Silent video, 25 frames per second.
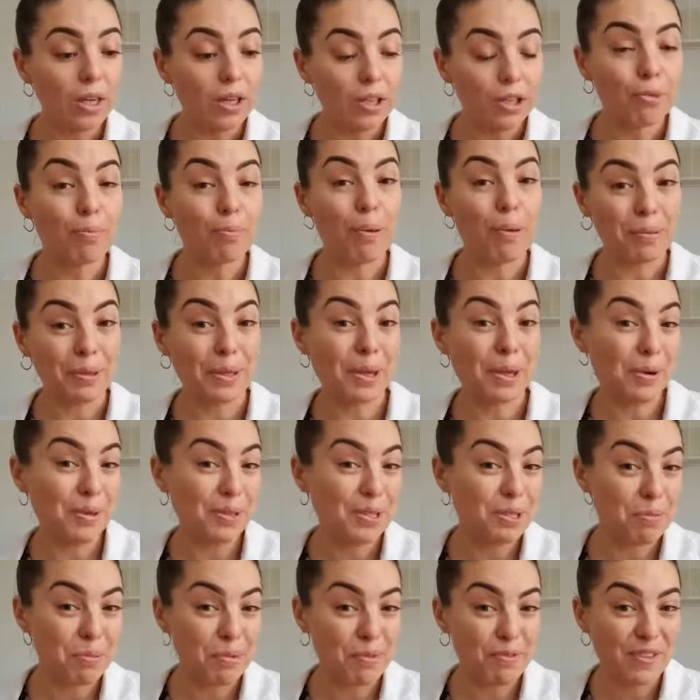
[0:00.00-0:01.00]
you're probably going
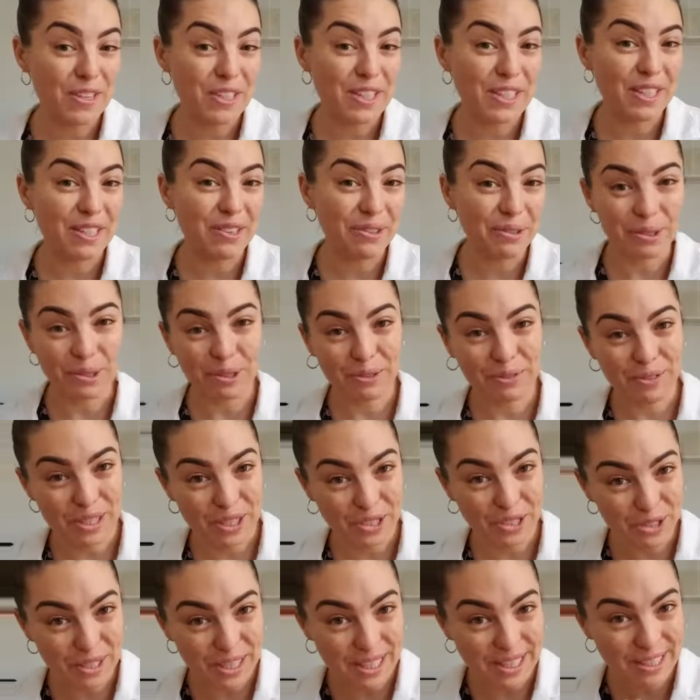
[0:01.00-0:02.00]
to prevent a lot of
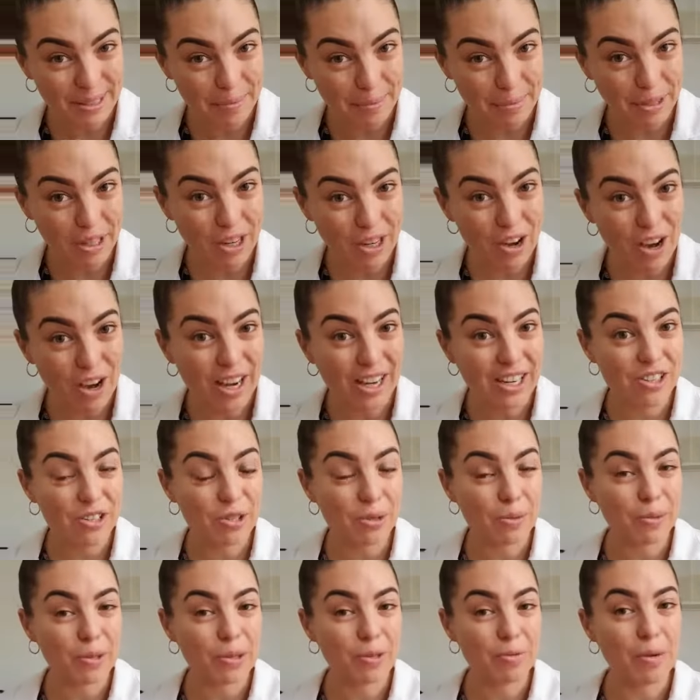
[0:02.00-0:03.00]
injury. It's something I
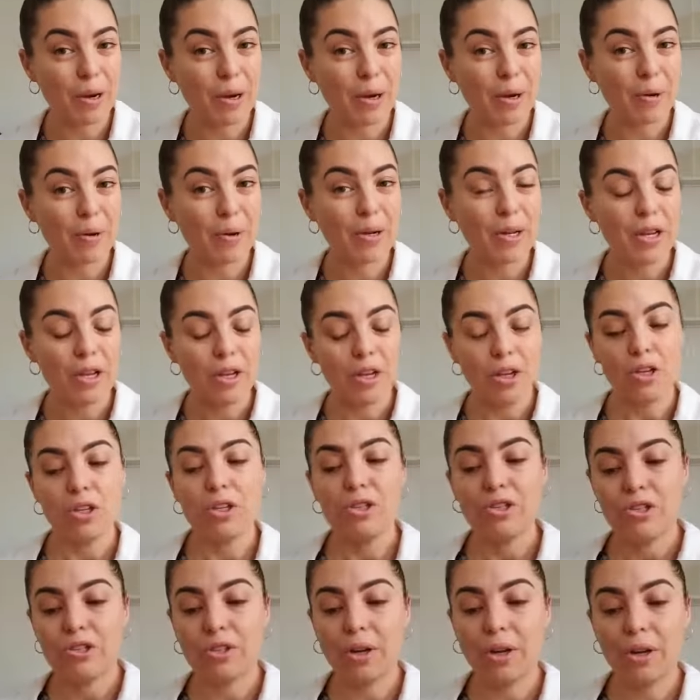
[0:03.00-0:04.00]
do as well.
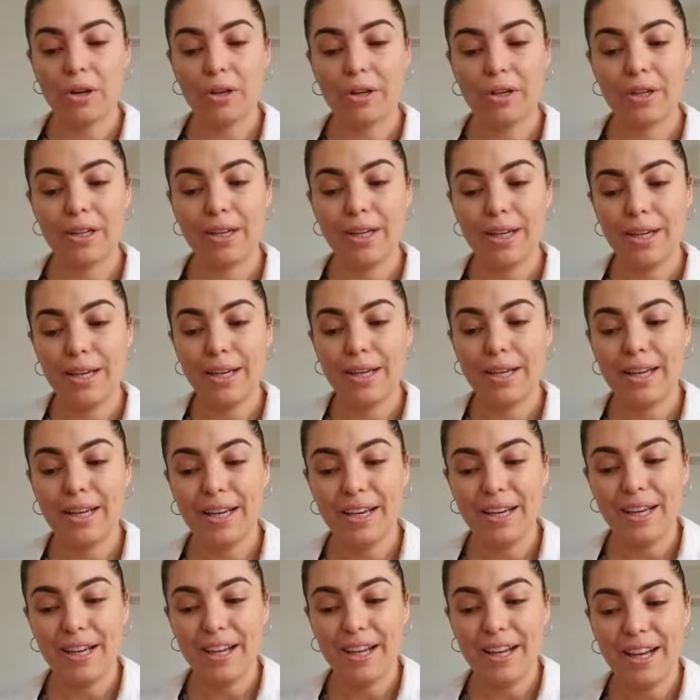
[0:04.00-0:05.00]
So
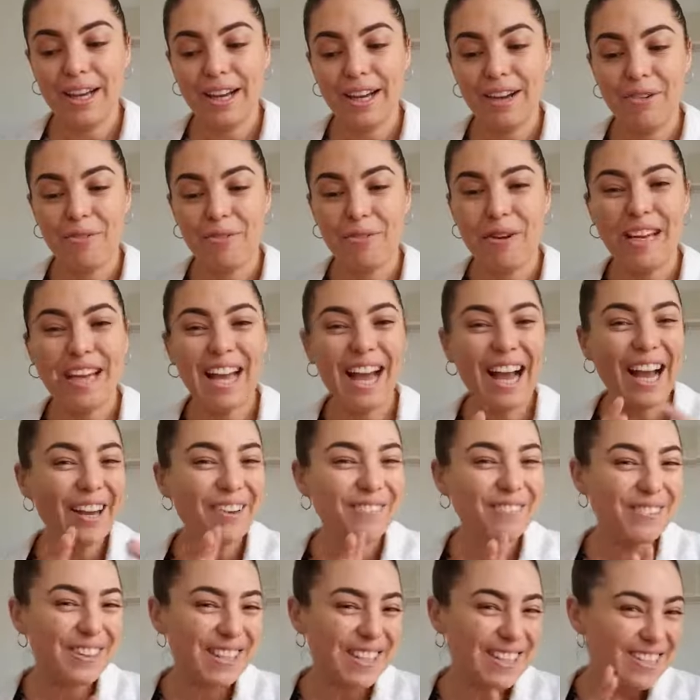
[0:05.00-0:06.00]
we
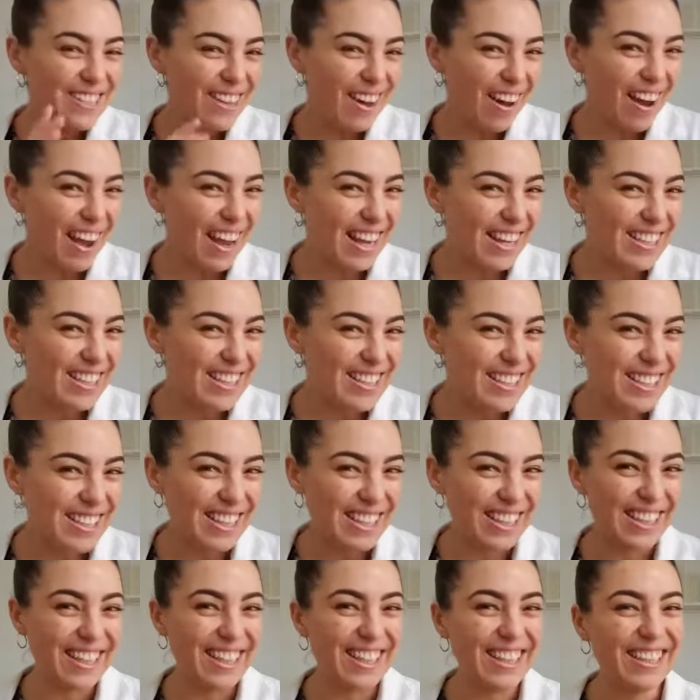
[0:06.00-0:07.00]
have this
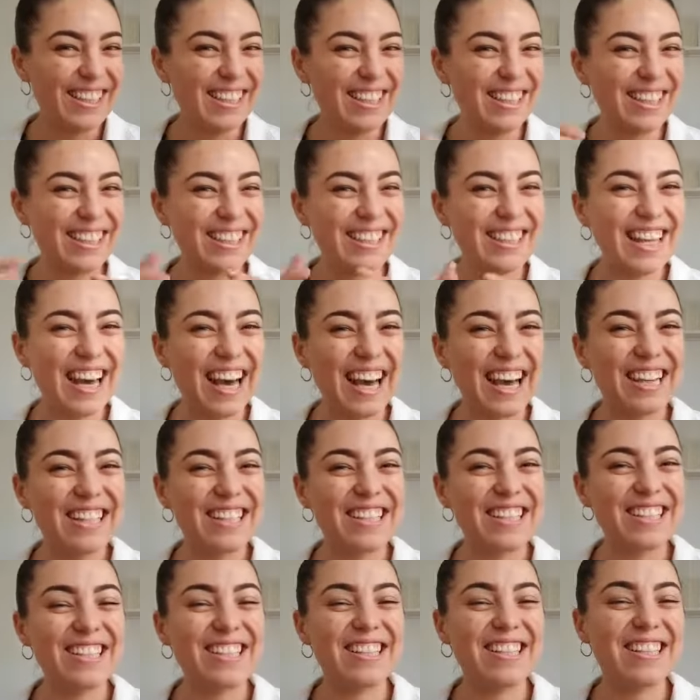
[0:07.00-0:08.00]
idea
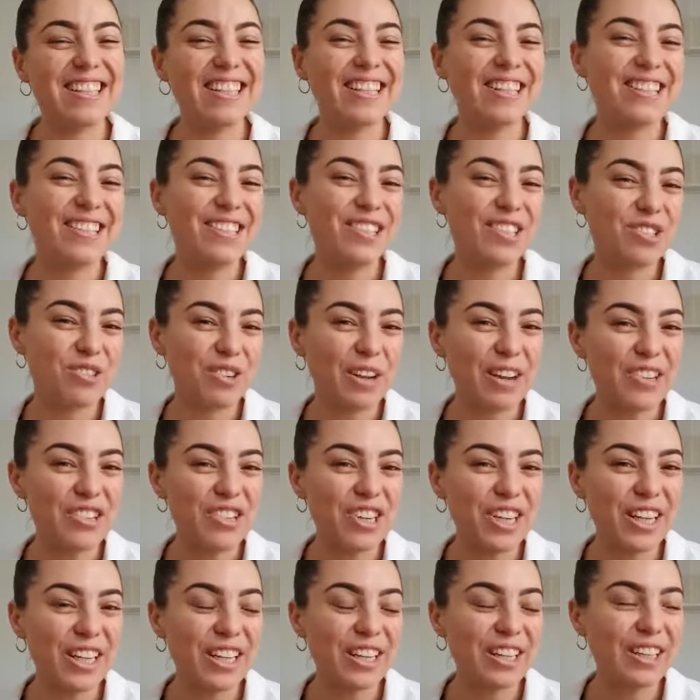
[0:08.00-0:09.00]
that the
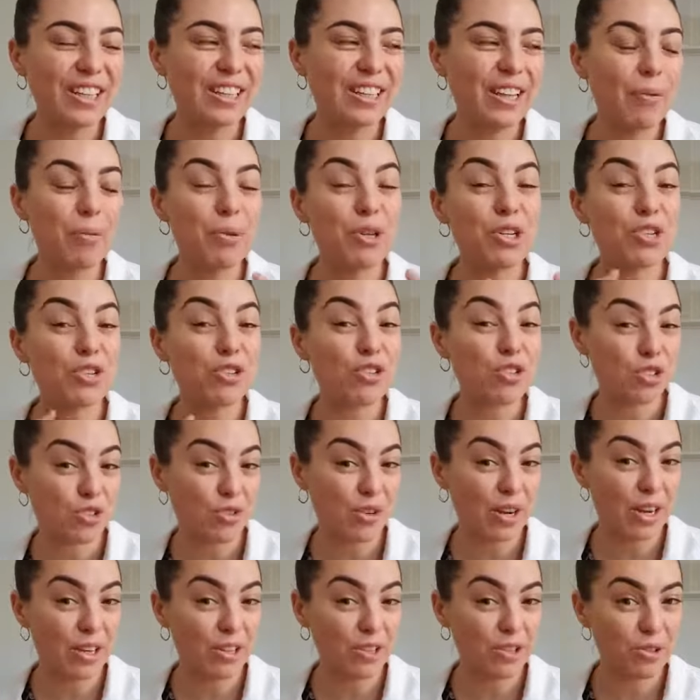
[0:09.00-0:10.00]
stretching, that we should
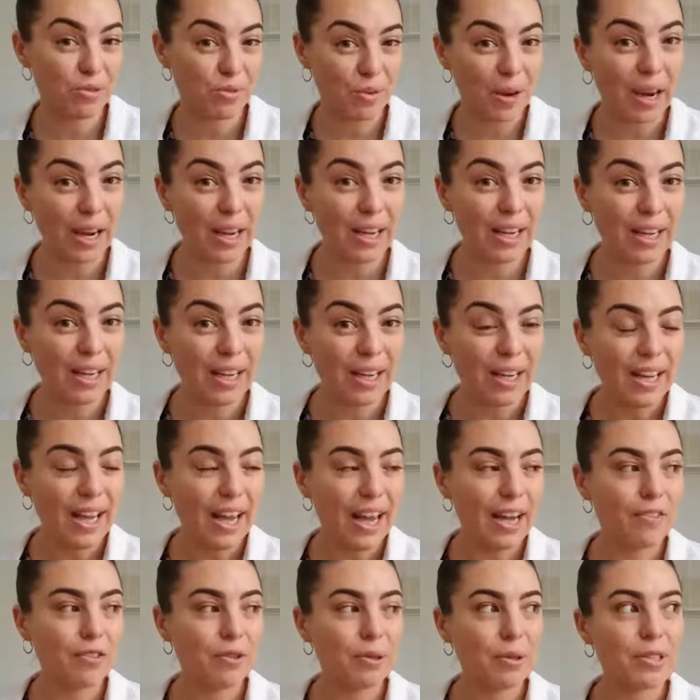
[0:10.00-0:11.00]
stretch, right?
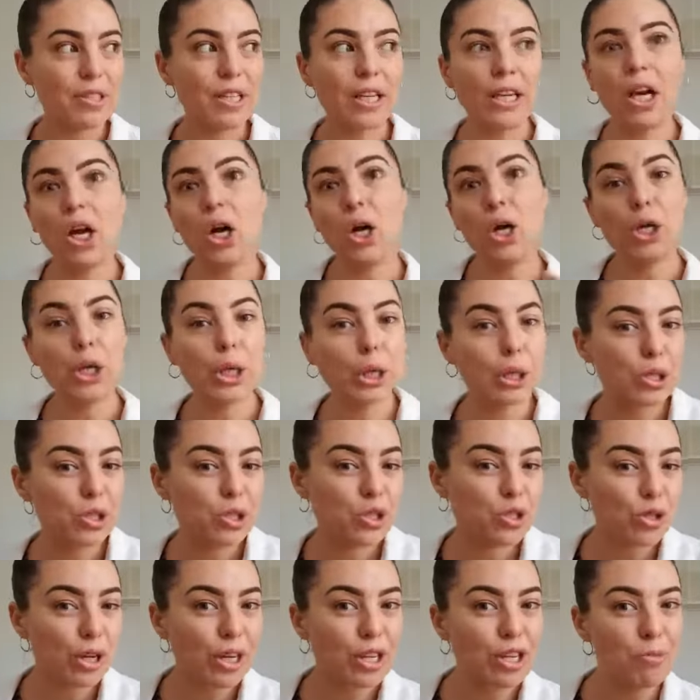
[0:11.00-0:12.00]
Everyone's like, oh, you gotta
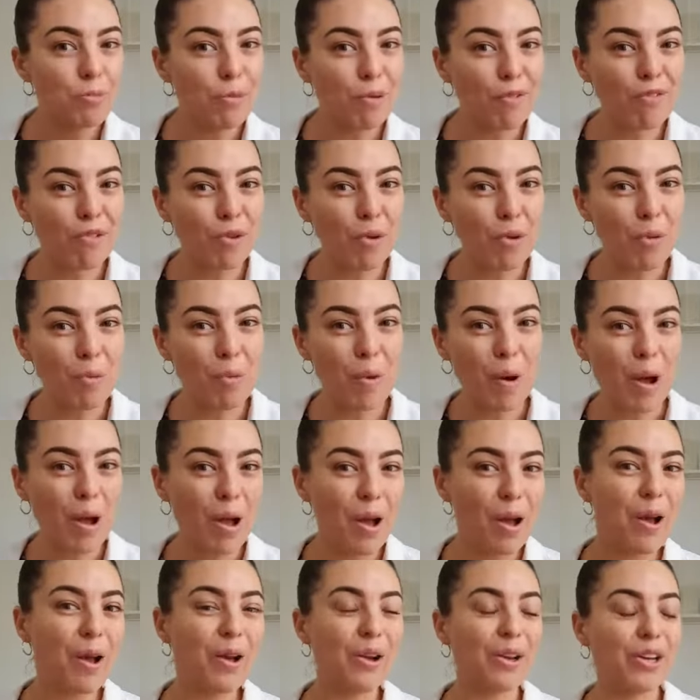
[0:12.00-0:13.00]
stretch before
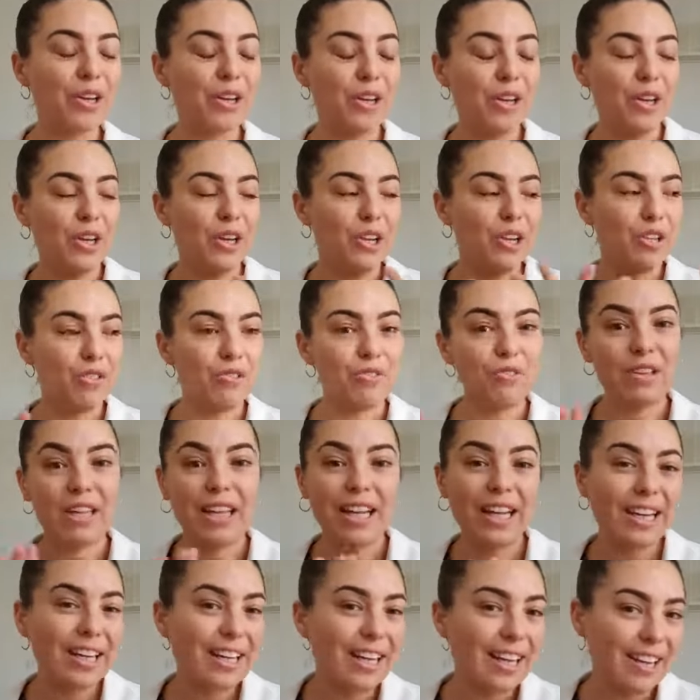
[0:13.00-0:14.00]
work, you've
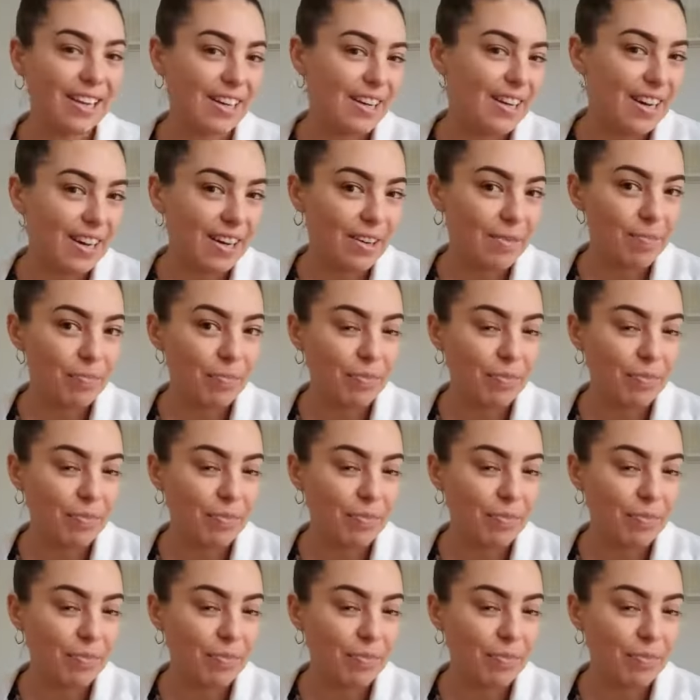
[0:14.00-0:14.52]
la-da-da-da-da.